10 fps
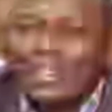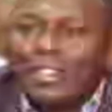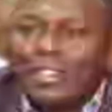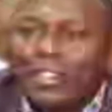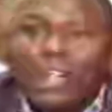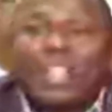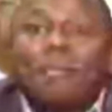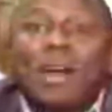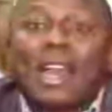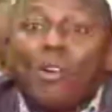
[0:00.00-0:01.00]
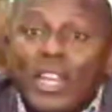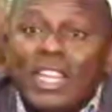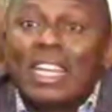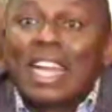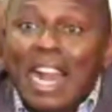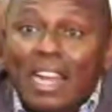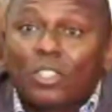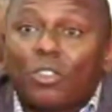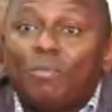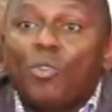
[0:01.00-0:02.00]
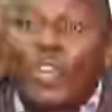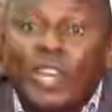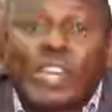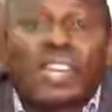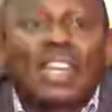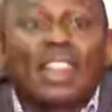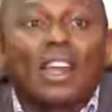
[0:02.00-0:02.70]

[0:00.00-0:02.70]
not the marauding gangs of Mungiki and other